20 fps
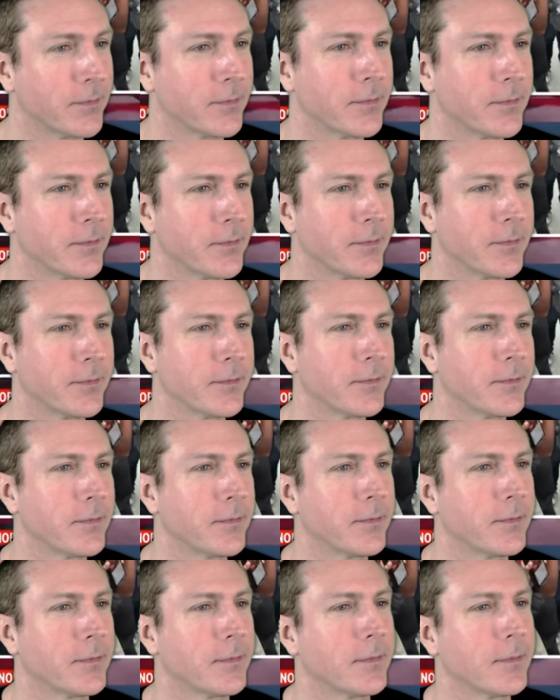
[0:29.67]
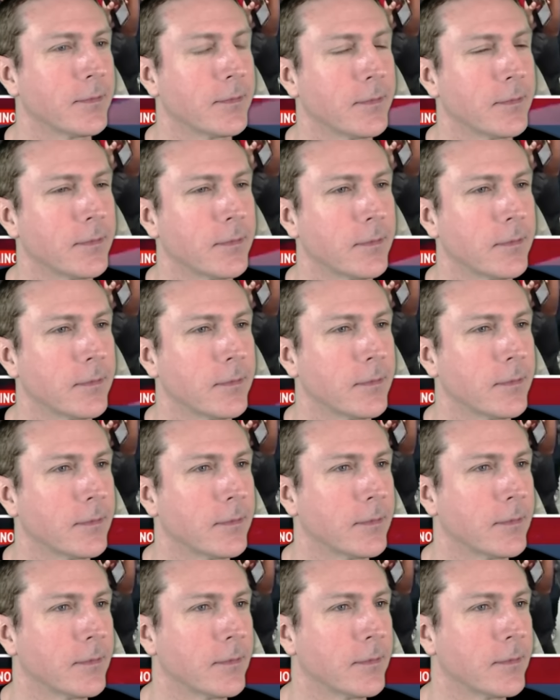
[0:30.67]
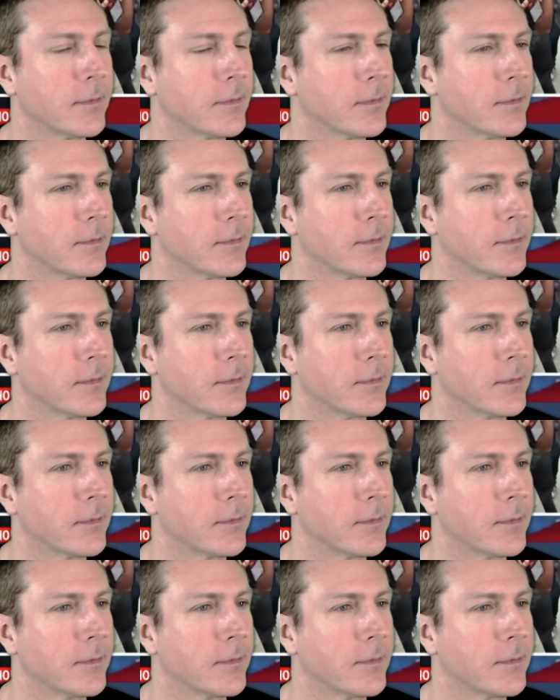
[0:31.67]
No words are spoken by the person on screen.